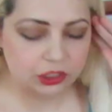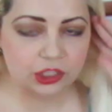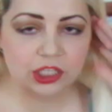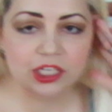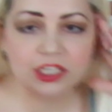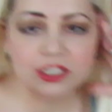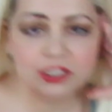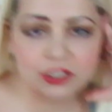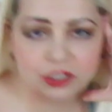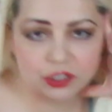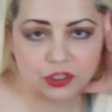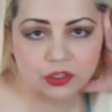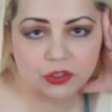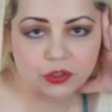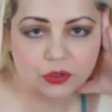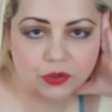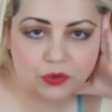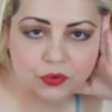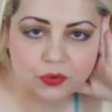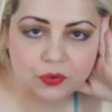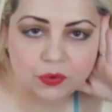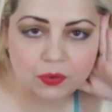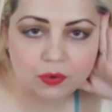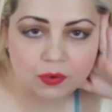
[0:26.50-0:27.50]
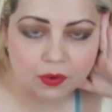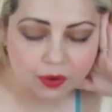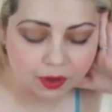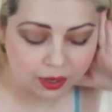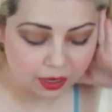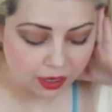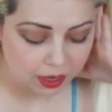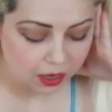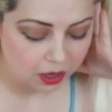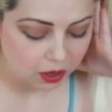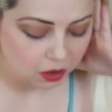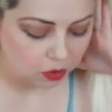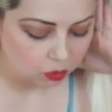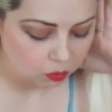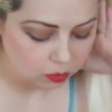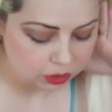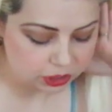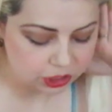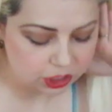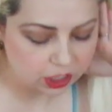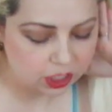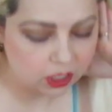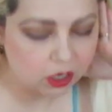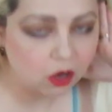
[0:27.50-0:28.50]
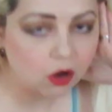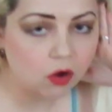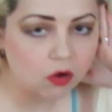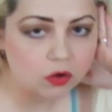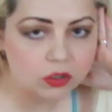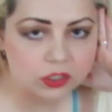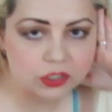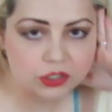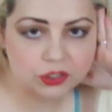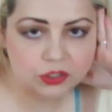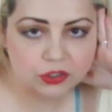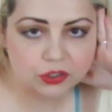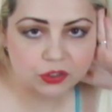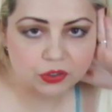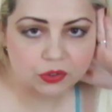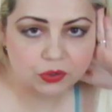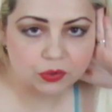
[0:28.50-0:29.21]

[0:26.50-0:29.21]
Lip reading: did do, which I always do,